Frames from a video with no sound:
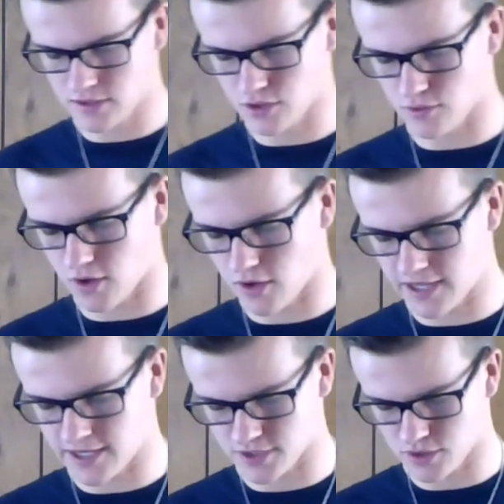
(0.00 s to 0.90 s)
to all
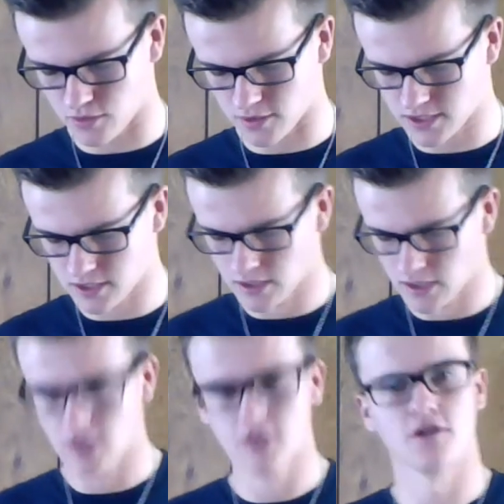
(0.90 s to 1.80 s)
that is yours.
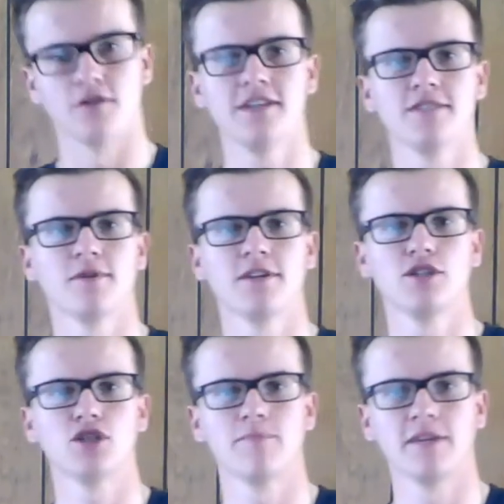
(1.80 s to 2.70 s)
So he's really
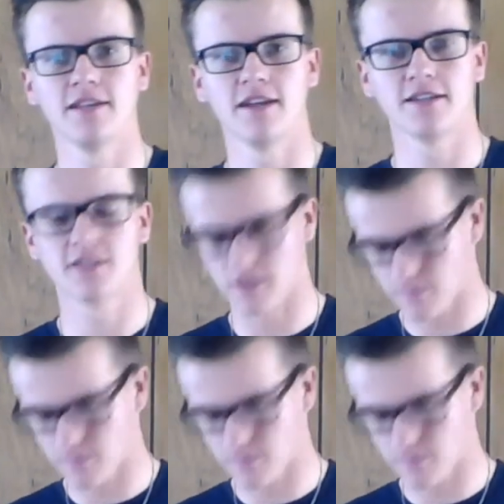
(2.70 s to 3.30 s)
just being nice to